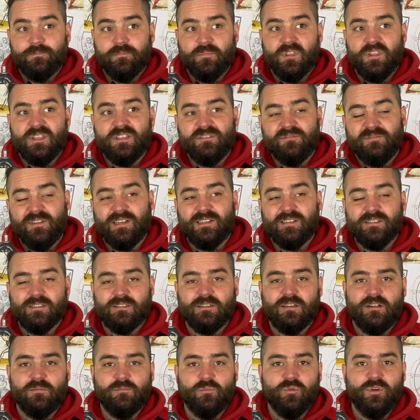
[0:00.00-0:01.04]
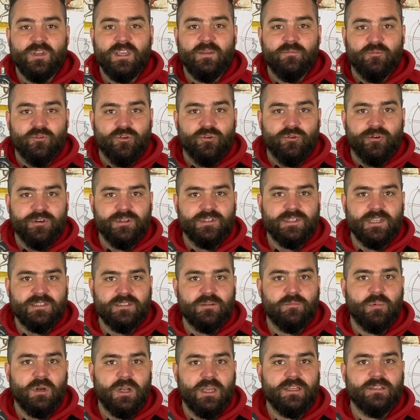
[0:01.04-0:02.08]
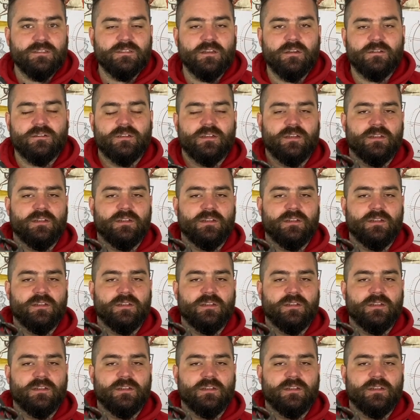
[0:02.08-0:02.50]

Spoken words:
these feather style, more hemer-orientated blades on.